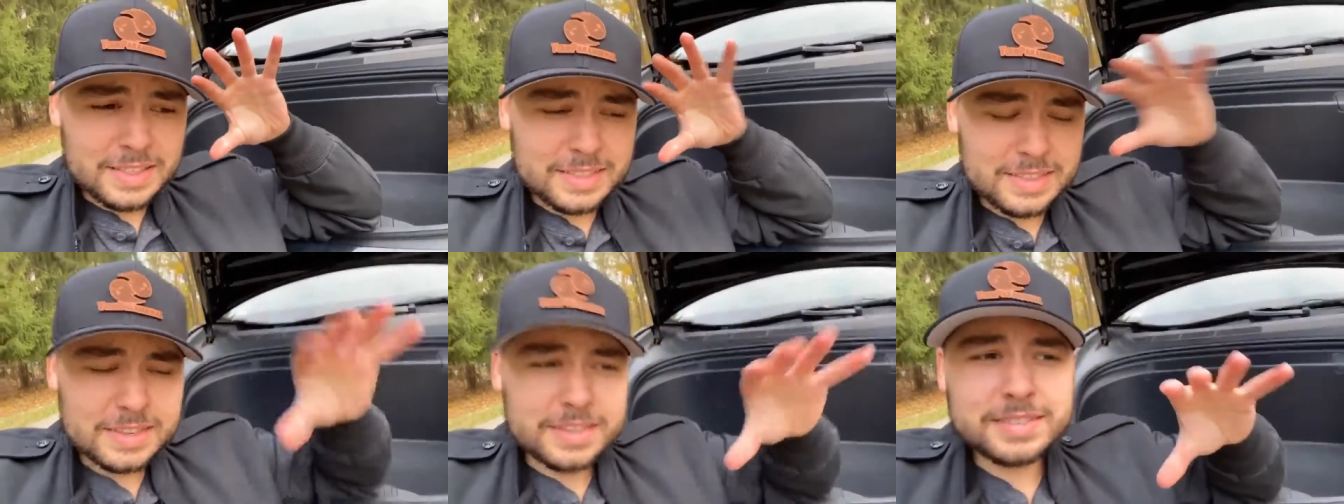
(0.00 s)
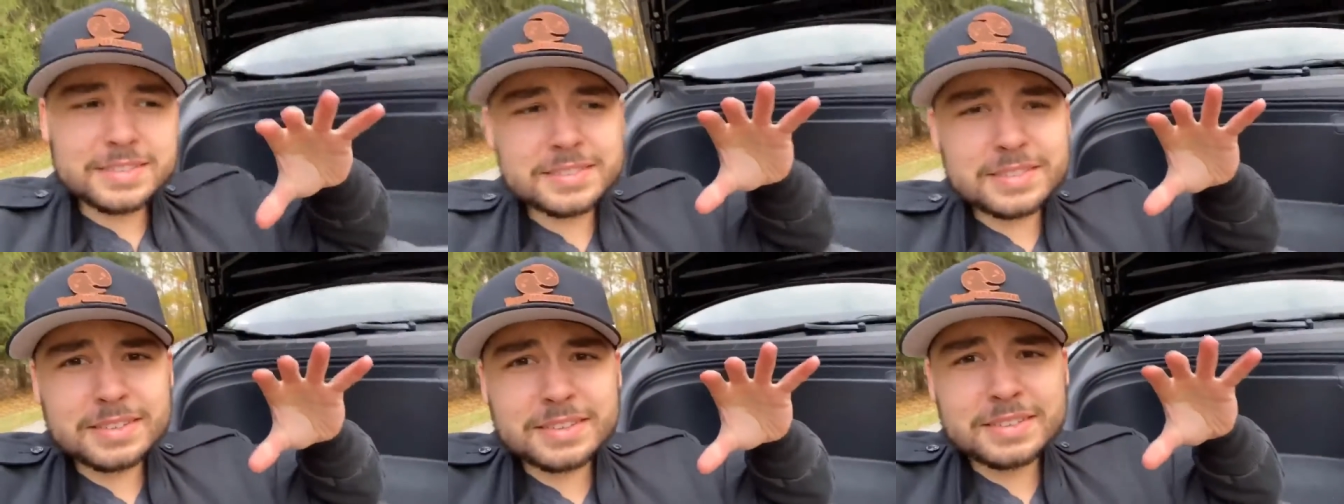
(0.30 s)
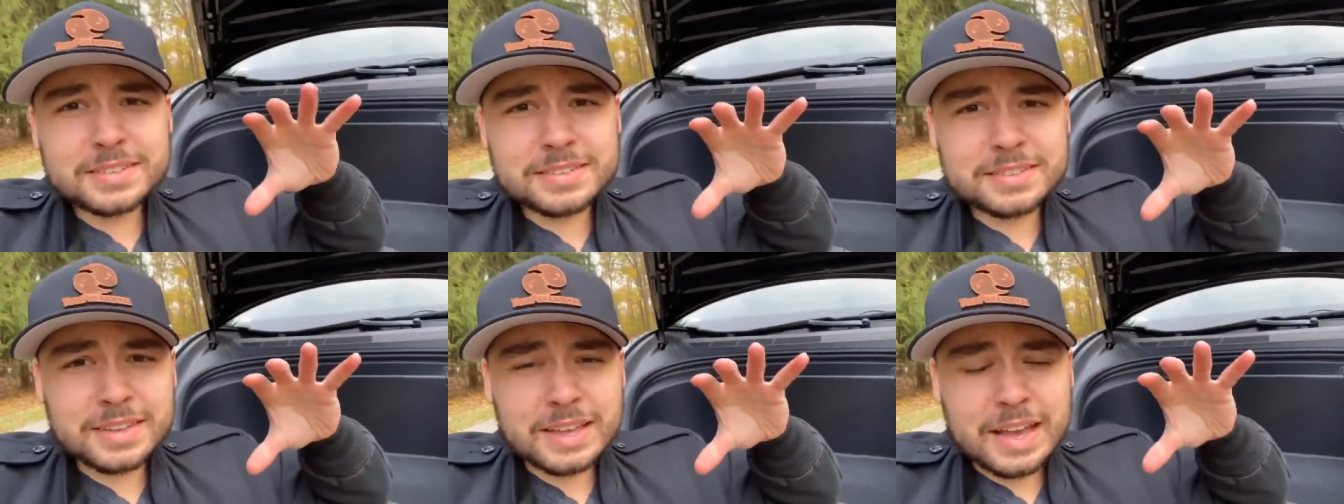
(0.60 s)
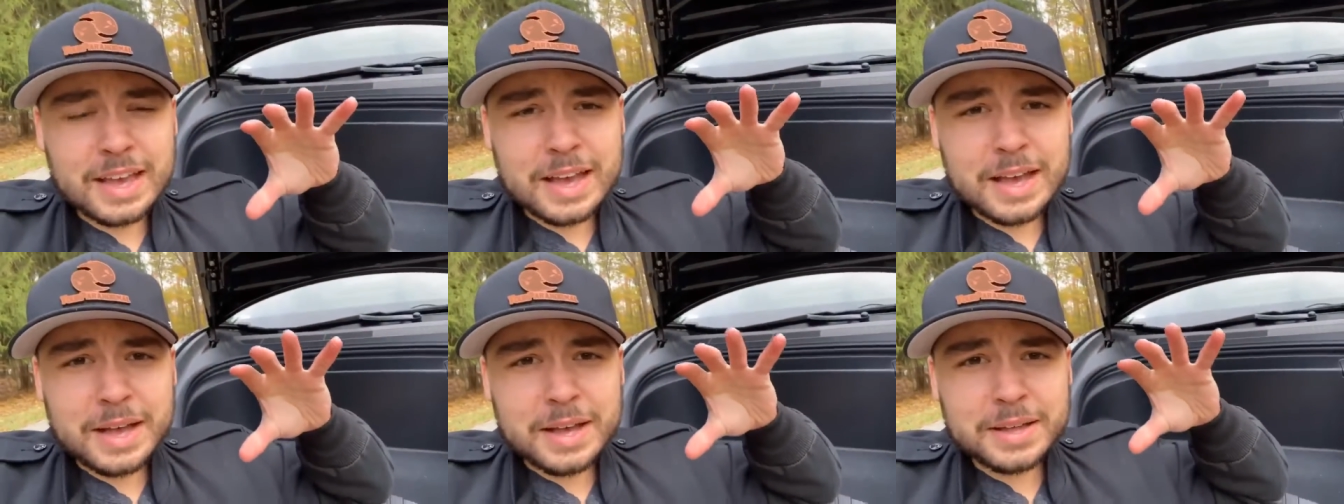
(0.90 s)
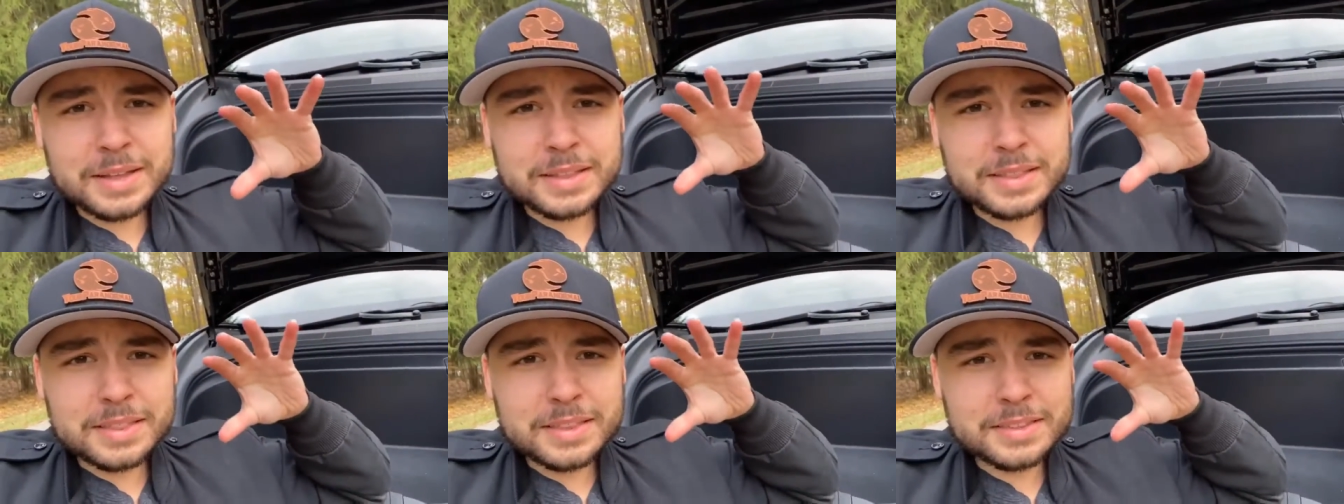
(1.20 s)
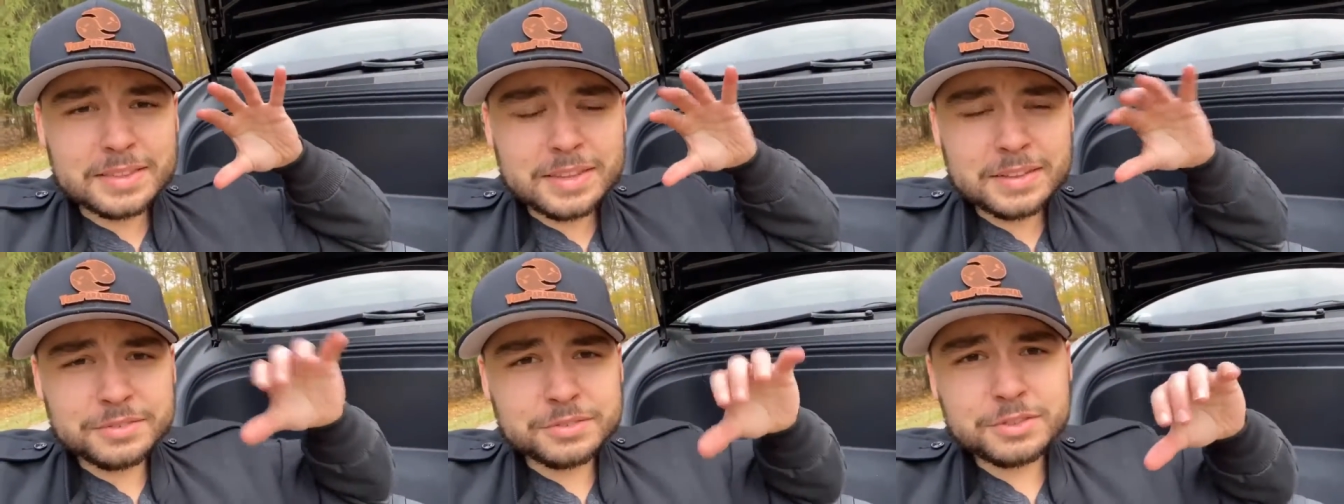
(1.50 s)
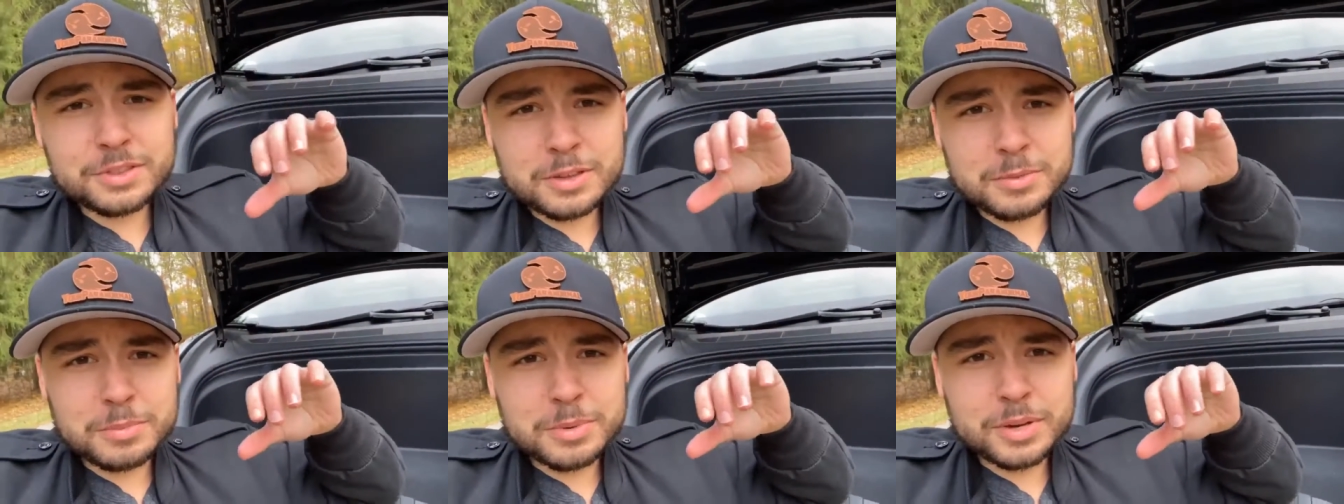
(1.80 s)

This is this gives you the